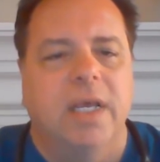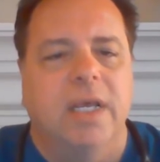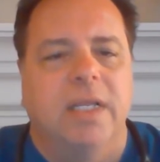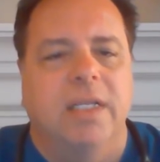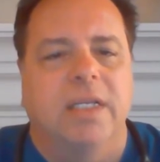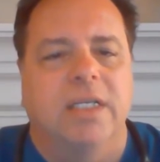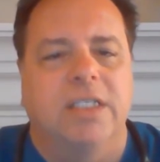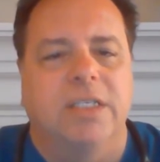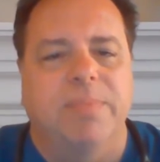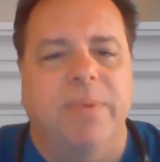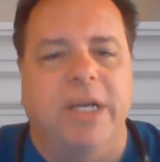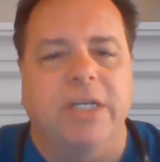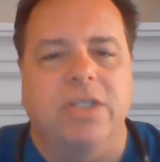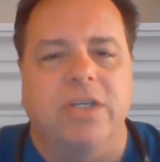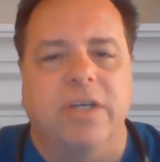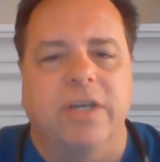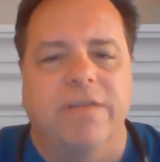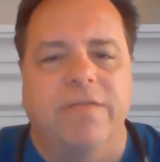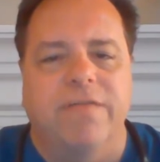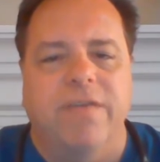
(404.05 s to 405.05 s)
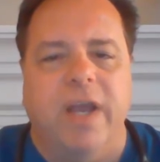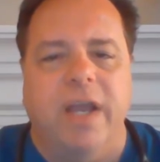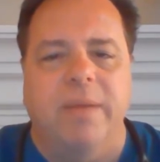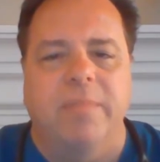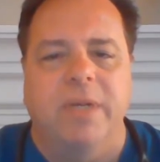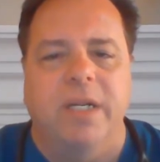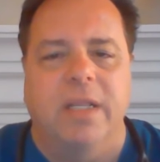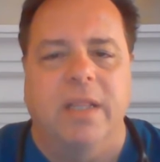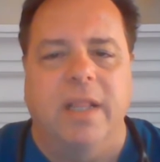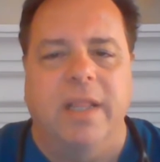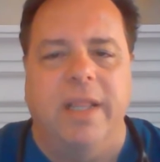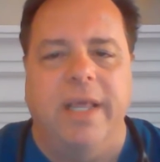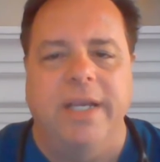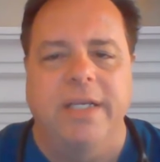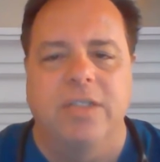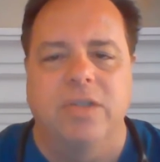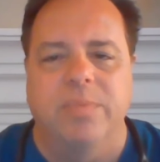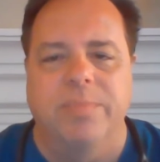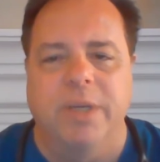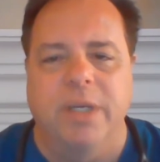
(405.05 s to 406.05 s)
The special confinement of the
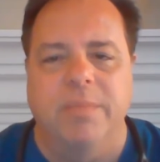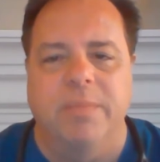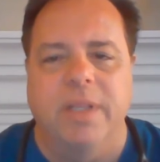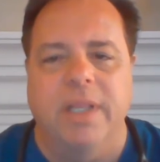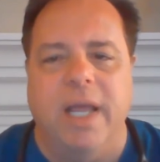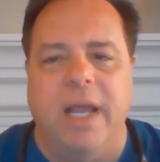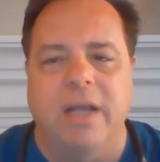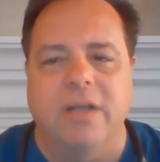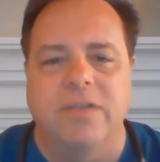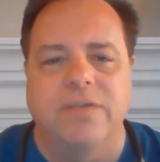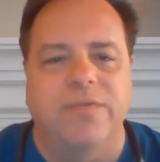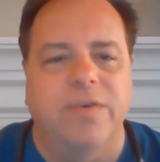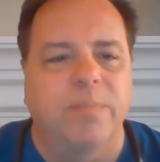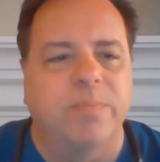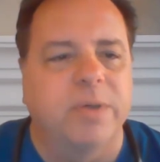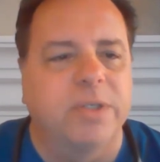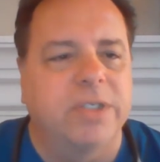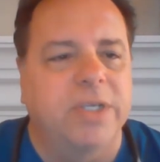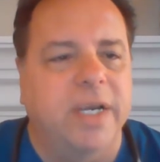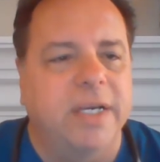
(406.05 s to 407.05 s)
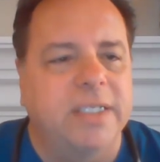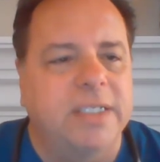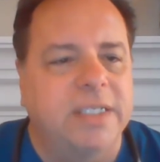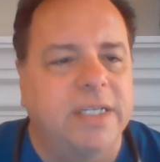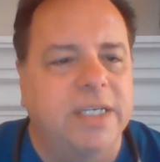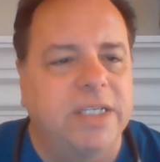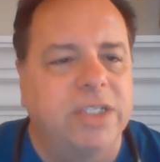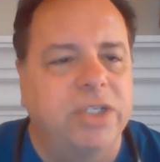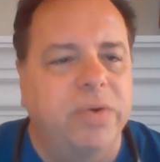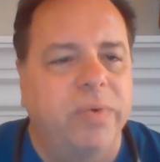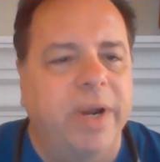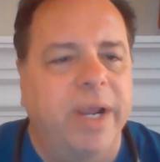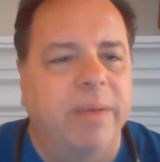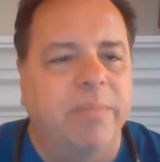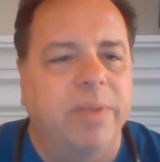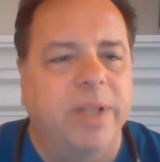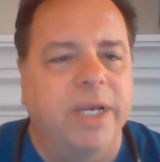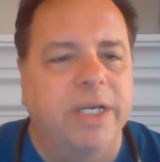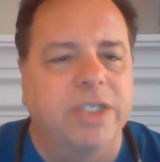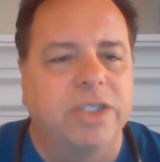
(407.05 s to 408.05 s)
laser beam allows for precise tissue
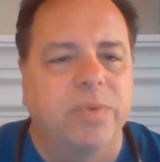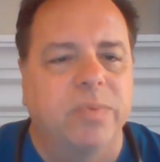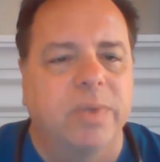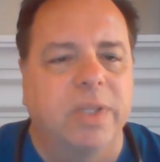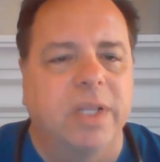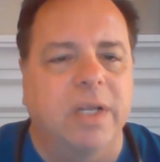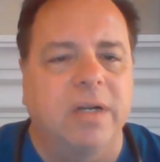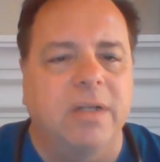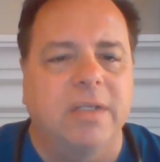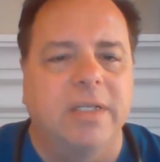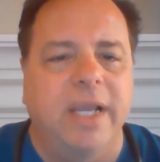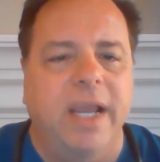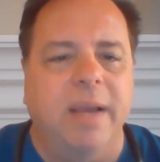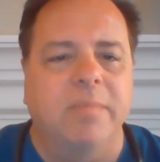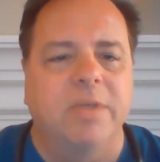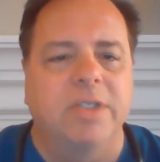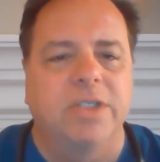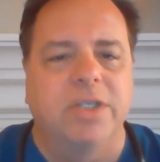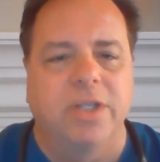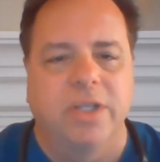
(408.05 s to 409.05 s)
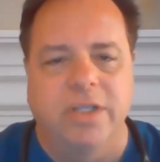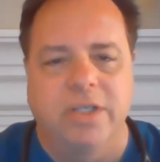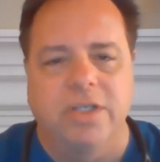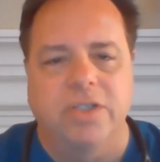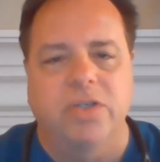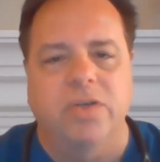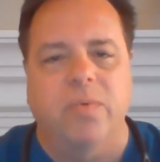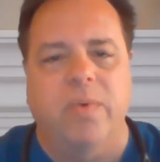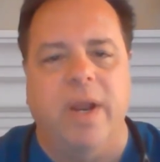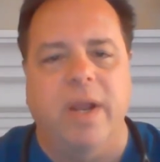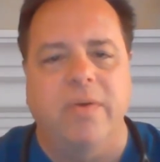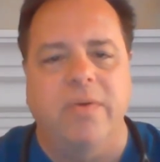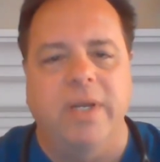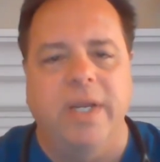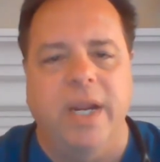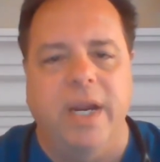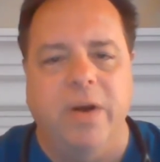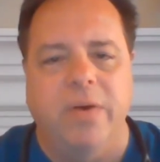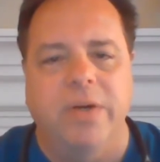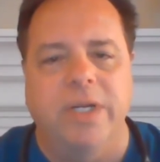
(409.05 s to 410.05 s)
ablation with little damage to the surrounding
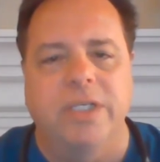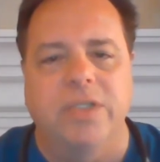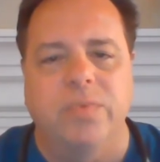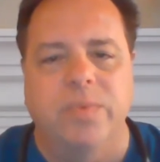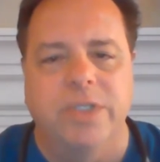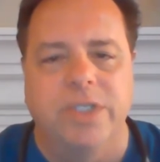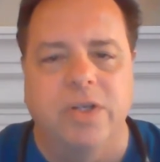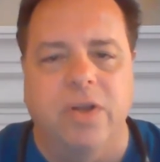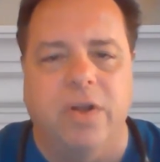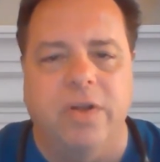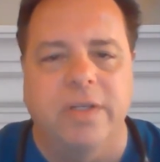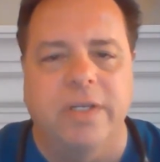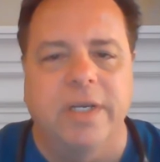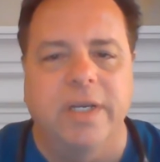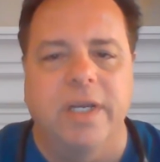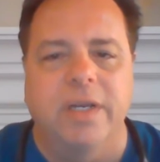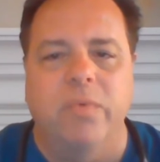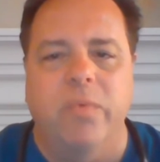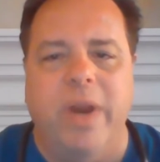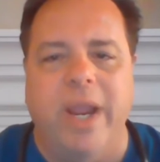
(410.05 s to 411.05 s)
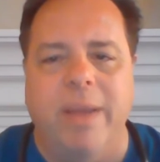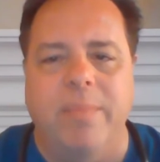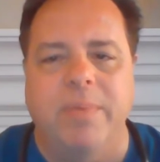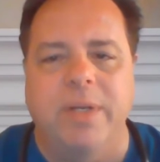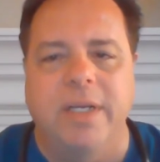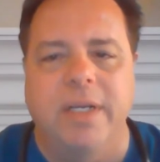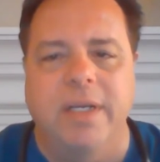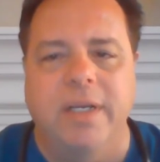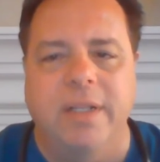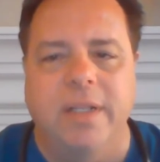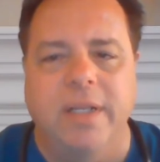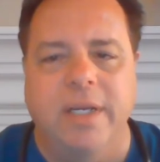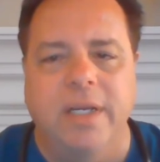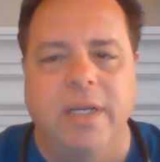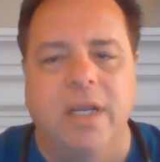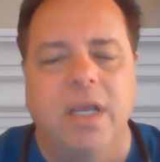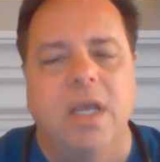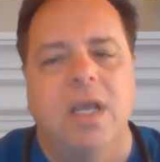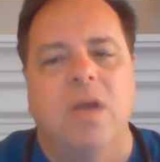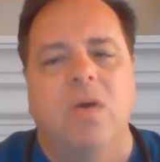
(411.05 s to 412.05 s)
areas, resulting in rapid healing
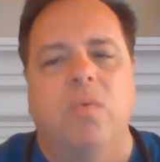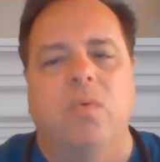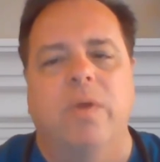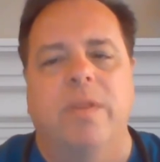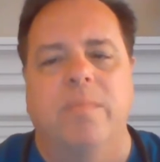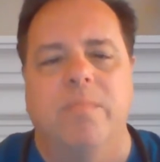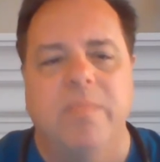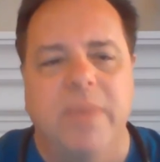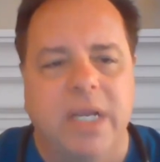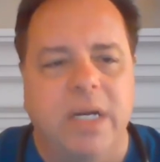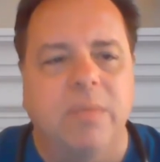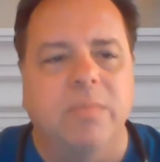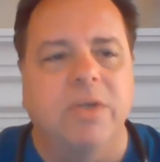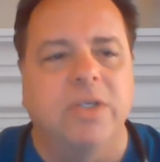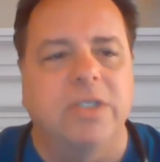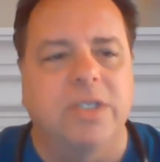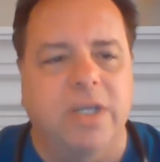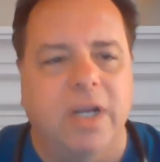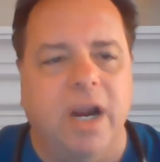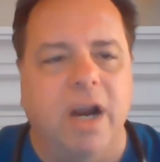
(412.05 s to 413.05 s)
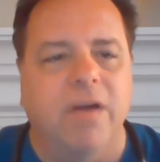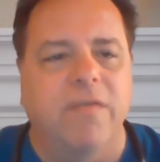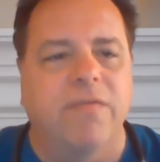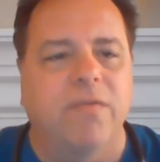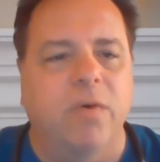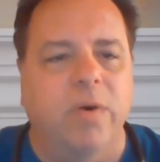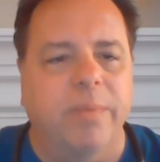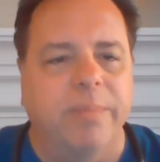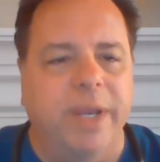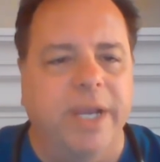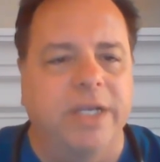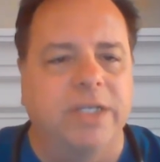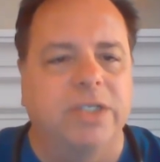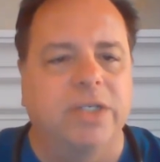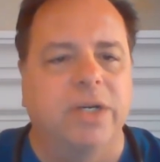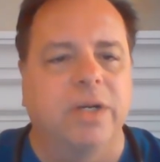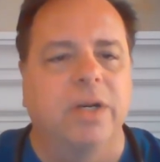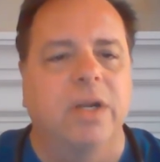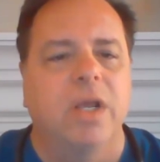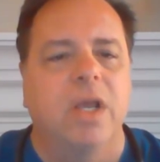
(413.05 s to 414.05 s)
with minimal scar formation.
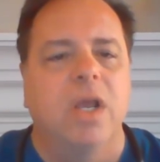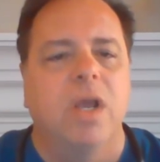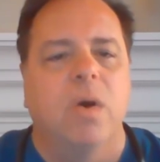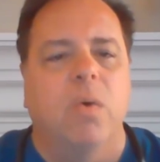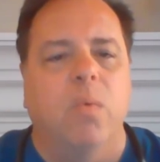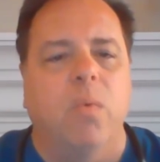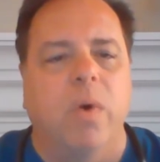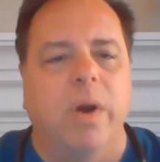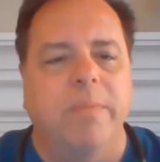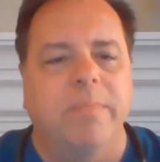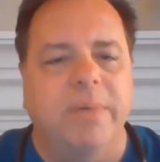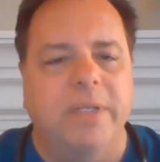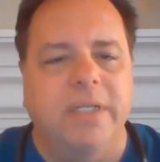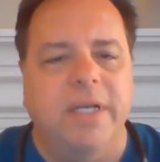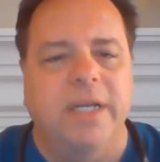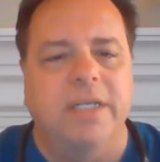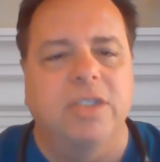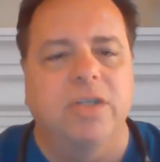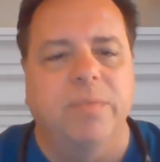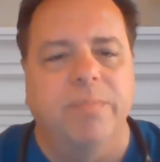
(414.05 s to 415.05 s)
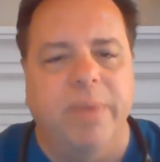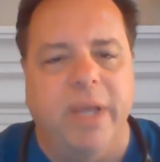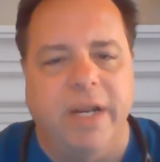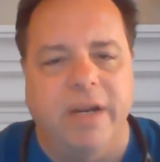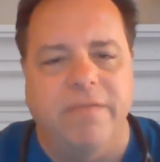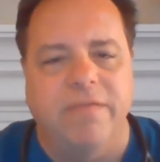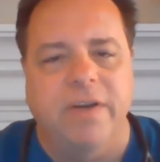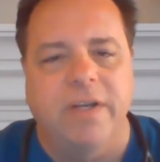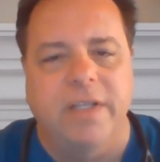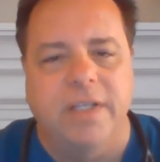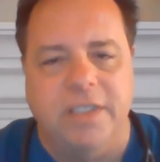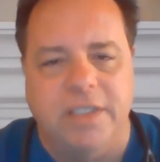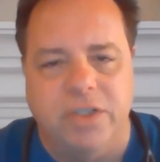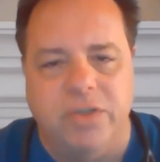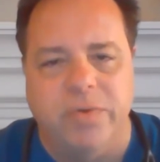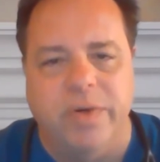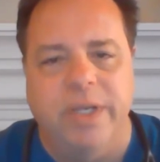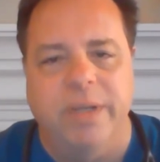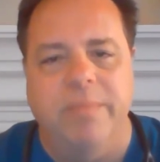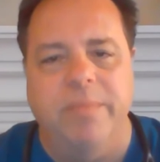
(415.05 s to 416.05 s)
One potential benefit of this
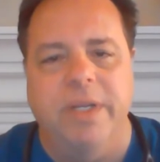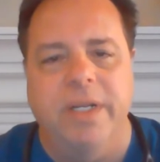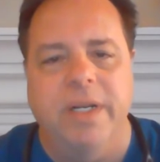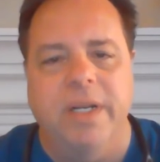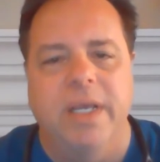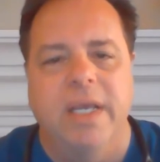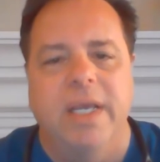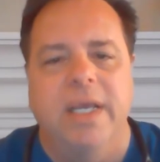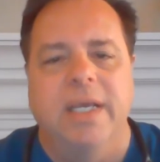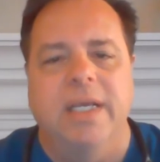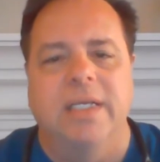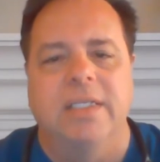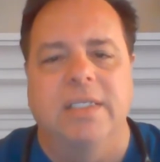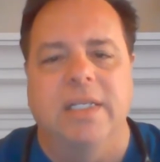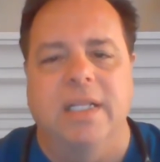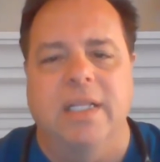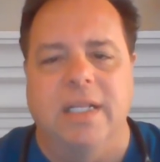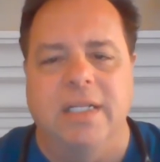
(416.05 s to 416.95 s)
treatment is that the